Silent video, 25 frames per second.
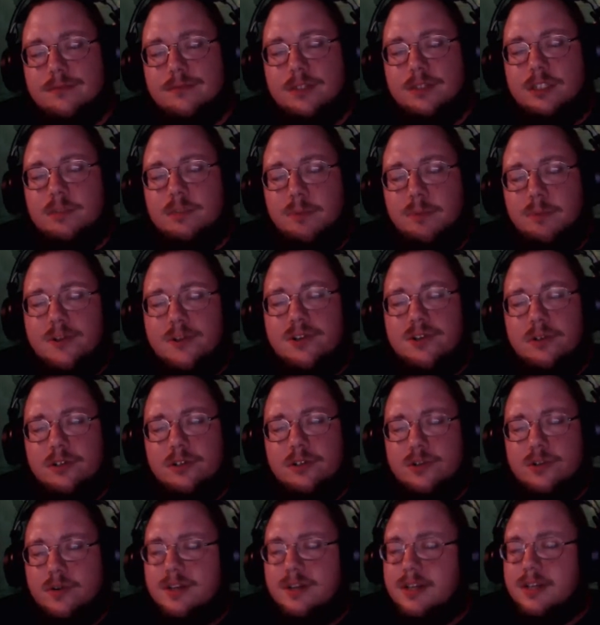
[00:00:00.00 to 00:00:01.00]
spiritual
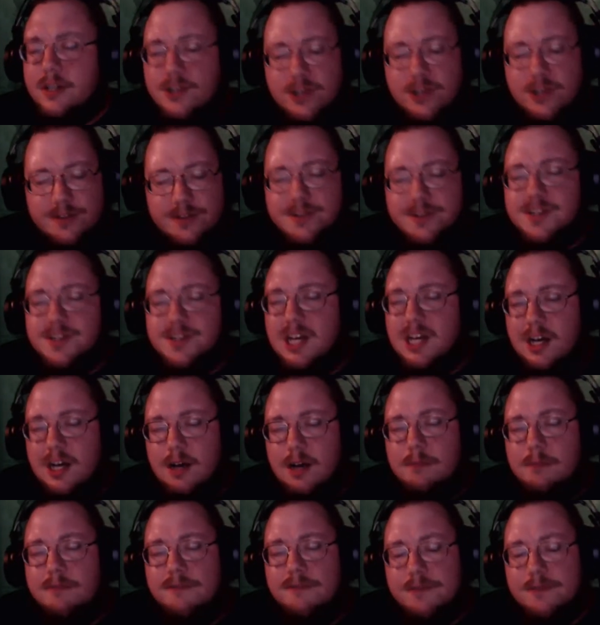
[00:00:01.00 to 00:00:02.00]
traditions
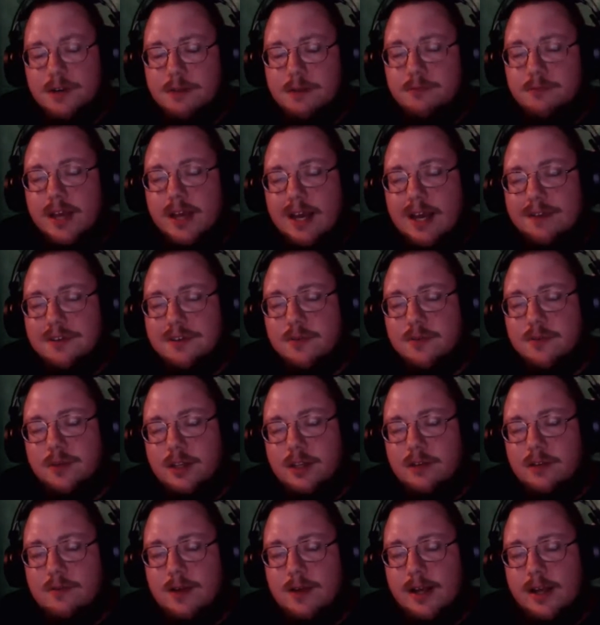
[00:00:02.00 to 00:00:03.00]
come from. We have to
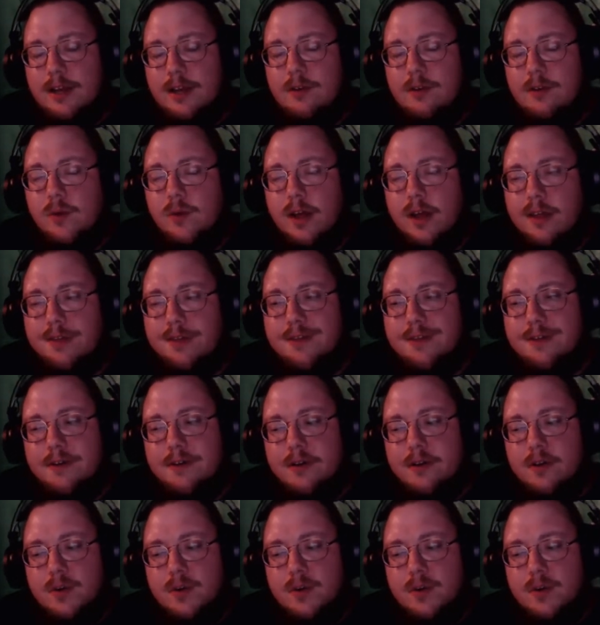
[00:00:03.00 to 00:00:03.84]
really reckon with